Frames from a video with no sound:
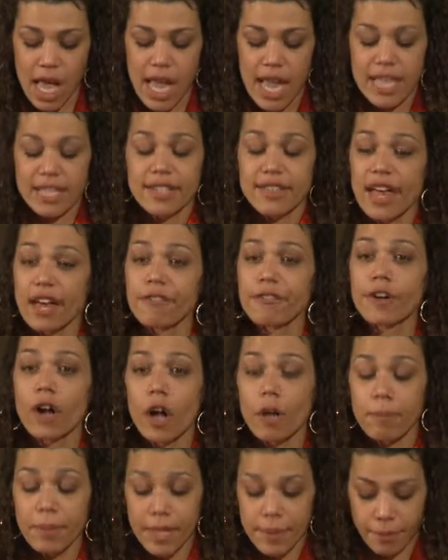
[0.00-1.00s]
He did that for
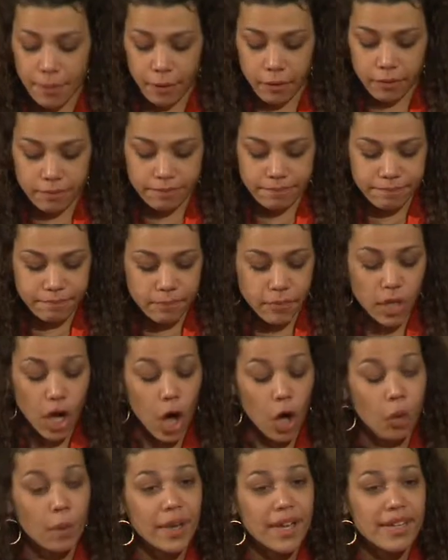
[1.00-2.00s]
all people,
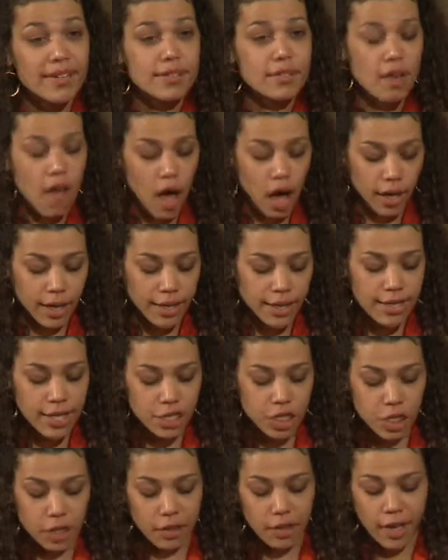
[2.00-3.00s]
always,
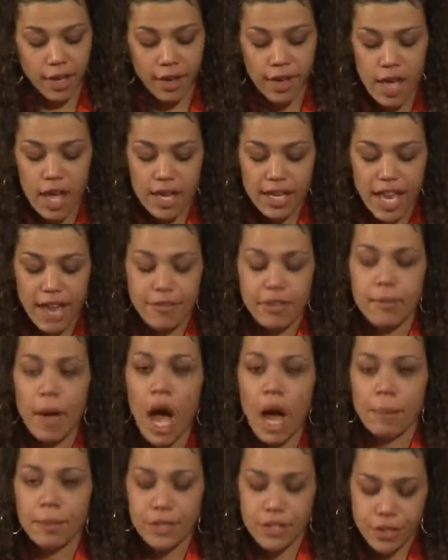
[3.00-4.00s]
unconditionally, gave them
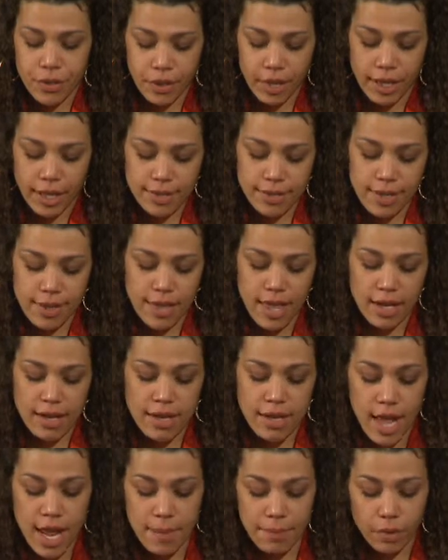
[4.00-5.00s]
opportunities that
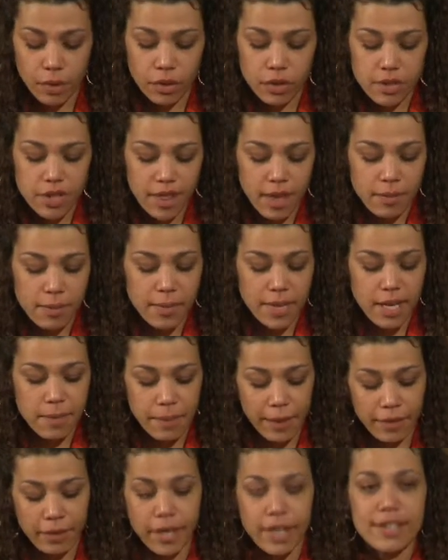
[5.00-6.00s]
enabled them the
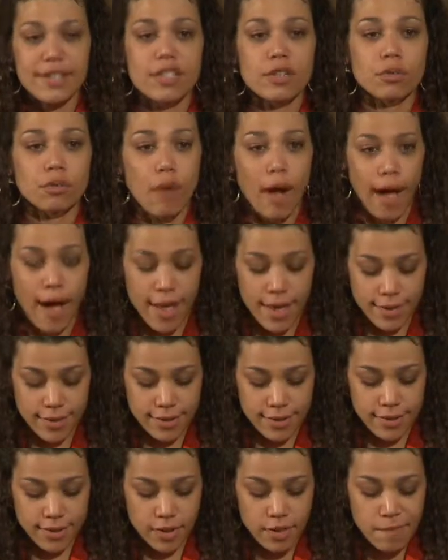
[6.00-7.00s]
ability to
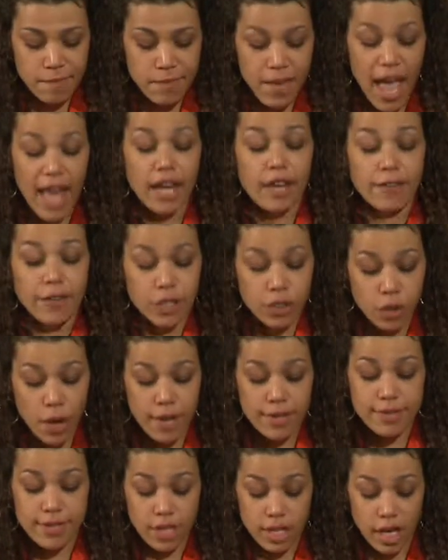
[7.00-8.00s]
rise. And if he
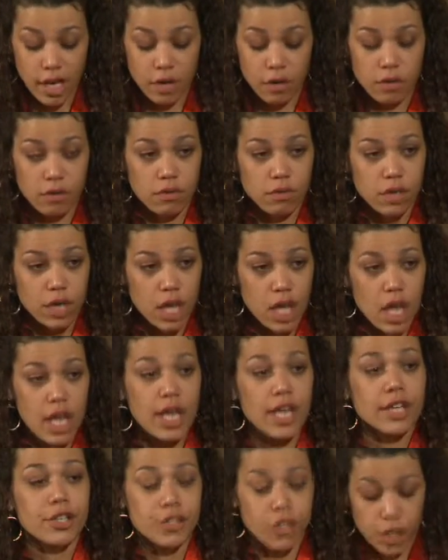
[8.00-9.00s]
trusted you,
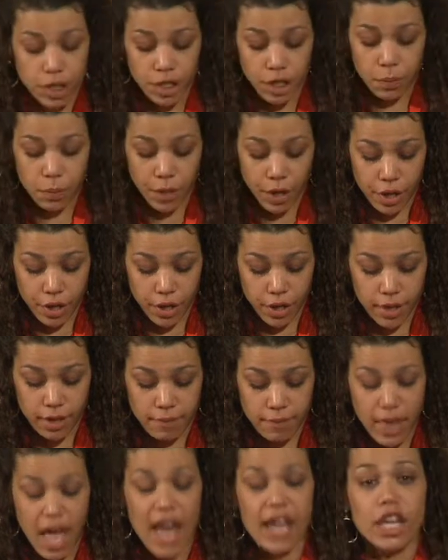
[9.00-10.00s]
he took your word,
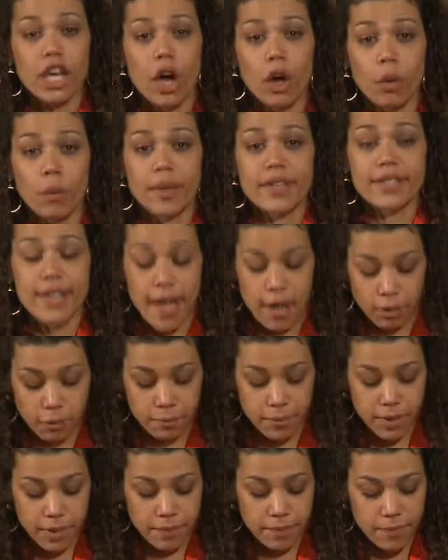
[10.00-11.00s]
and he always
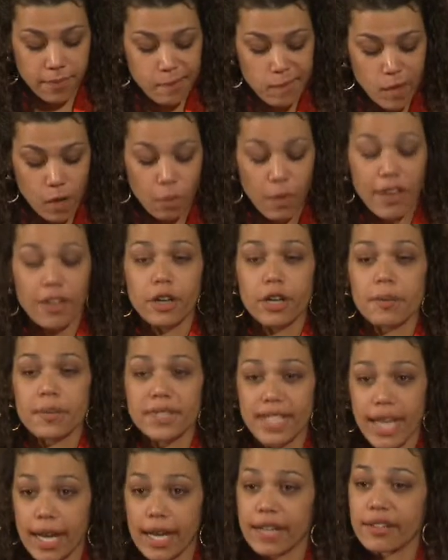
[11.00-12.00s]
helped, whether it
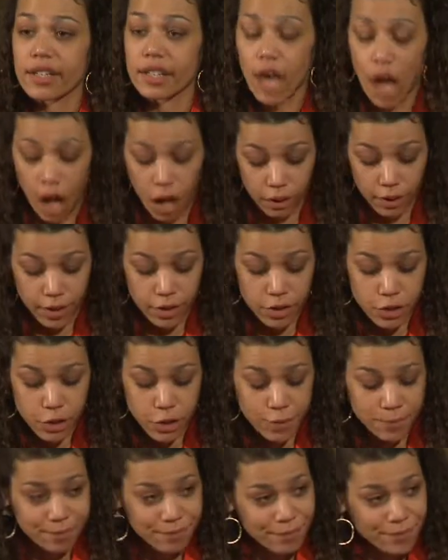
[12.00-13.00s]
was getting into
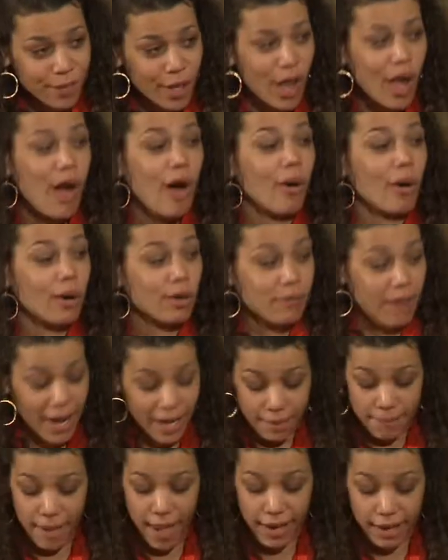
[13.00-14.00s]
college or
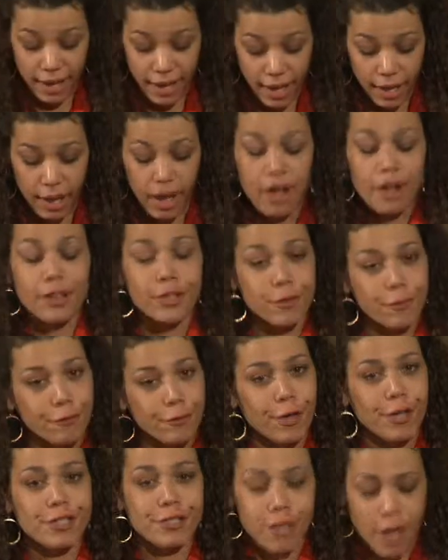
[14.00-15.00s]
recommending you
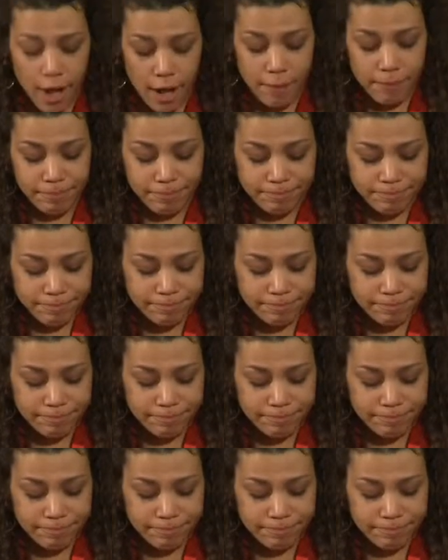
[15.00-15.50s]
for a job.